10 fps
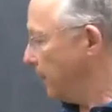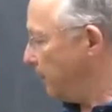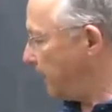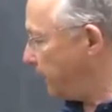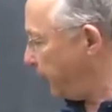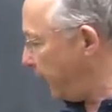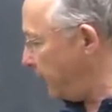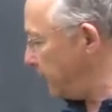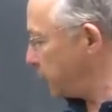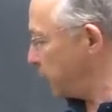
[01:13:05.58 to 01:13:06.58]
But if A
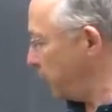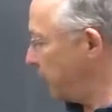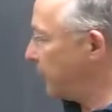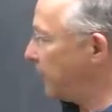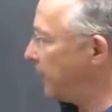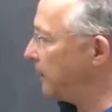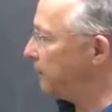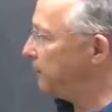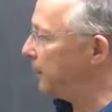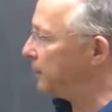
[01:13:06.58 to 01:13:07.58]
is true and,
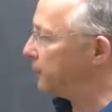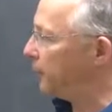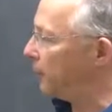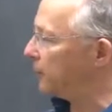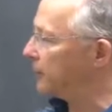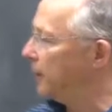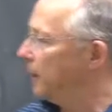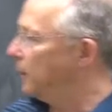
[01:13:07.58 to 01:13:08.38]
and B is false,